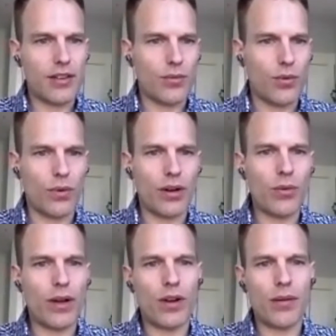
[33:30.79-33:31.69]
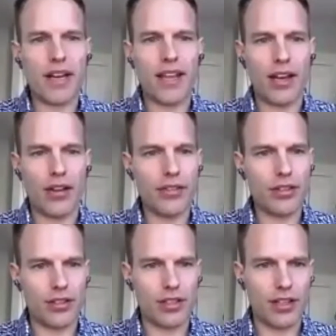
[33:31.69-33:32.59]
What do I want my health
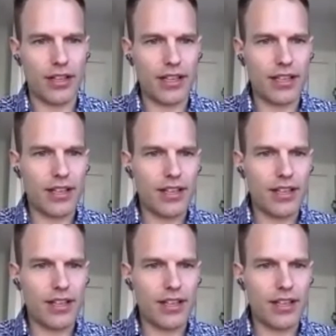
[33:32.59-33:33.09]
to look like?